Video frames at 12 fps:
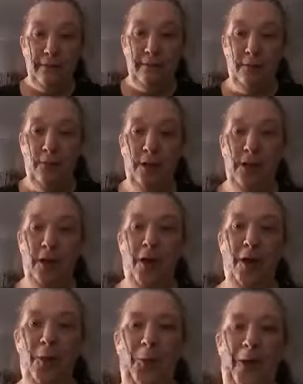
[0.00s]
We're on?
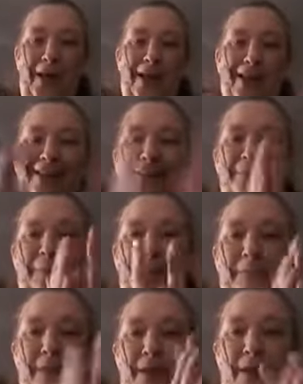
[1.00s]
All right.
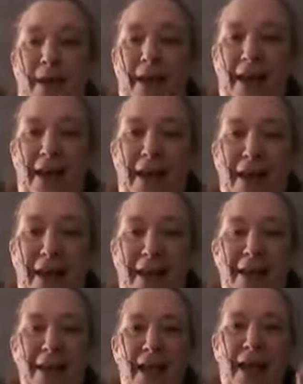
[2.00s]

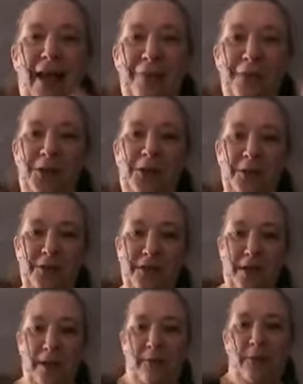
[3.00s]
Hey, happy
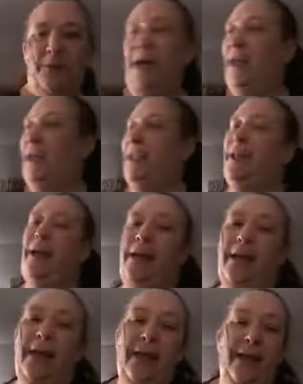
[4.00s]
Thursday, everybody,
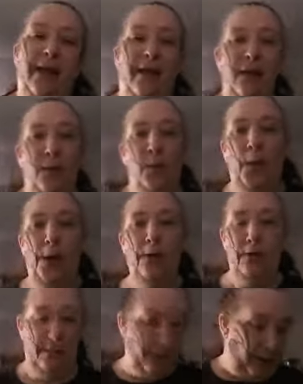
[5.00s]
and
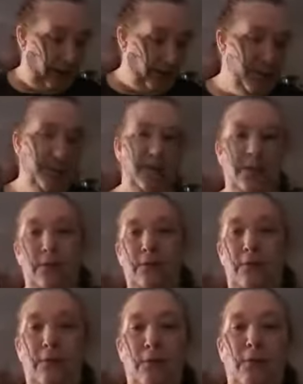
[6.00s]
welcome
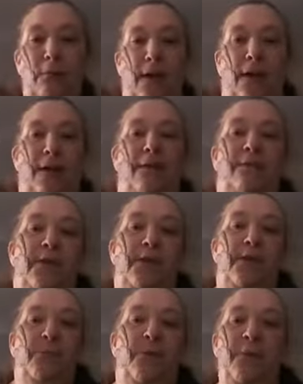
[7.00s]
to my
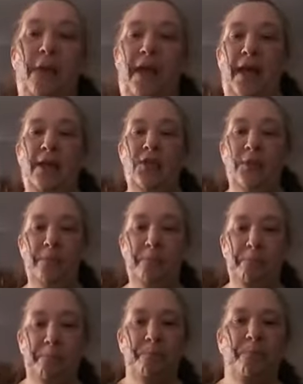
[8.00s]
Facebook page.
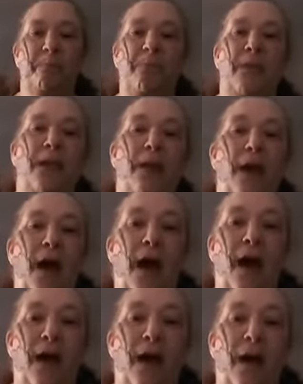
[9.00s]

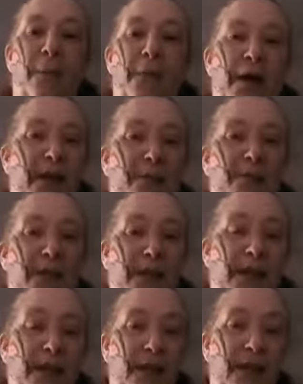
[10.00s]
I am
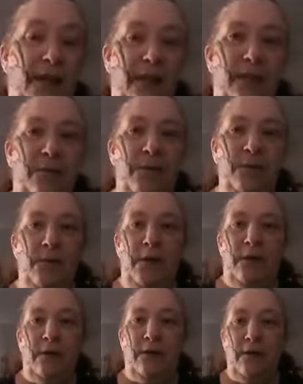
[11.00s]
Diane. I am the
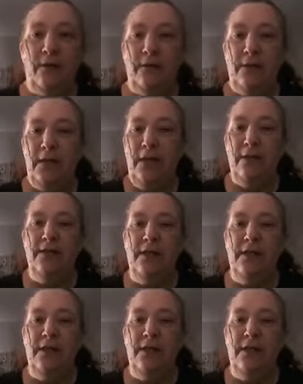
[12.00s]
creator of D.L.